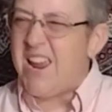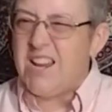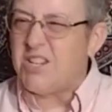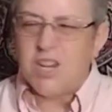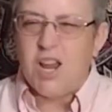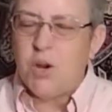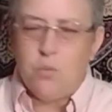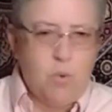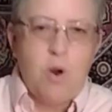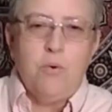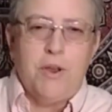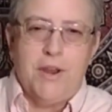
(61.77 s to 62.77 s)

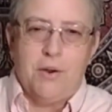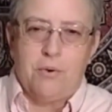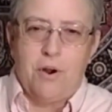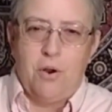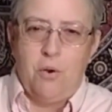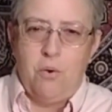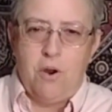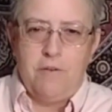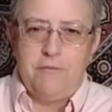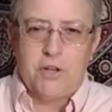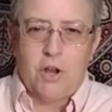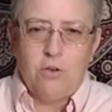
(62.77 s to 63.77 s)
anti-woke hero of
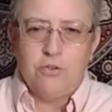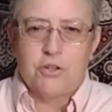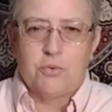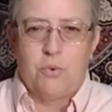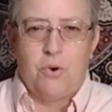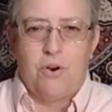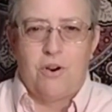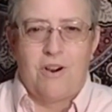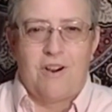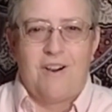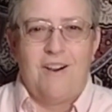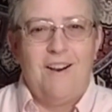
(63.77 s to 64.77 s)
the culture
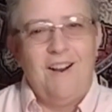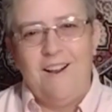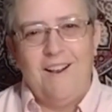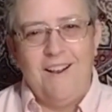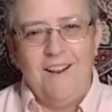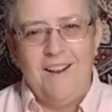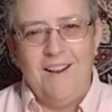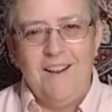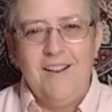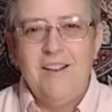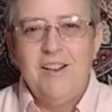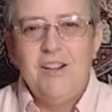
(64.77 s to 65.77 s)
war.
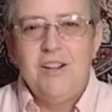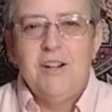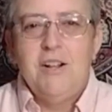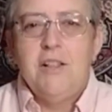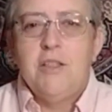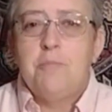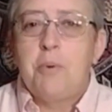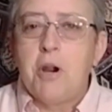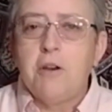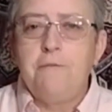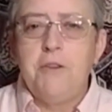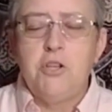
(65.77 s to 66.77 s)
The
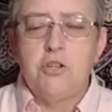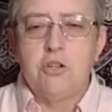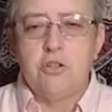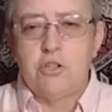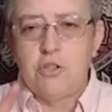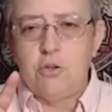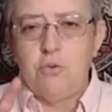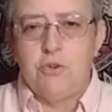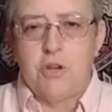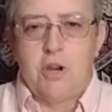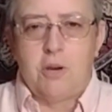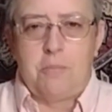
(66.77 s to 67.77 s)
park features two
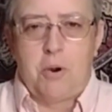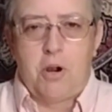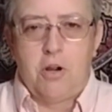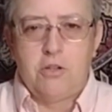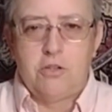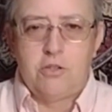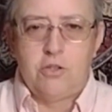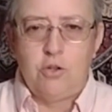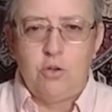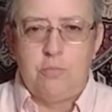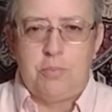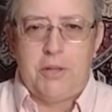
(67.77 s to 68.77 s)
dog parks,
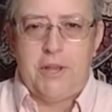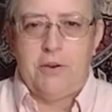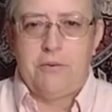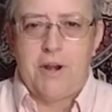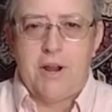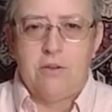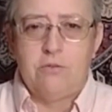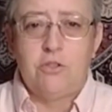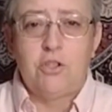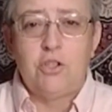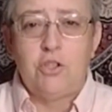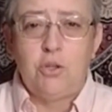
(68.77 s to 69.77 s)
two playgrounds,
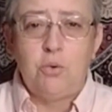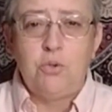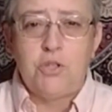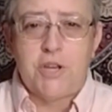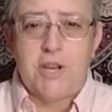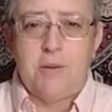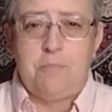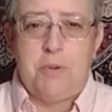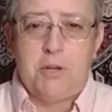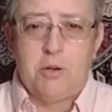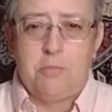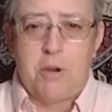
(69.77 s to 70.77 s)
two shaded
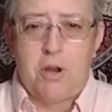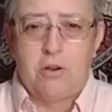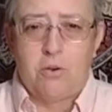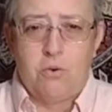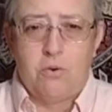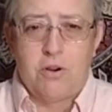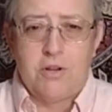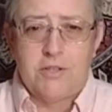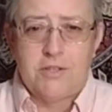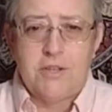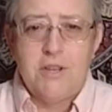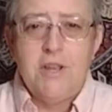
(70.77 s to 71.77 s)
pickleball
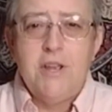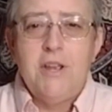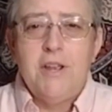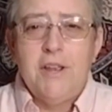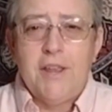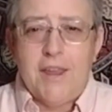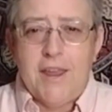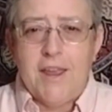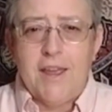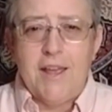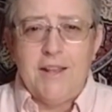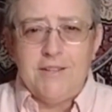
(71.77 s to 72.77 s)
courts,
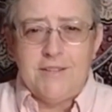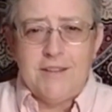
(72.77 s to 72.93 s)
and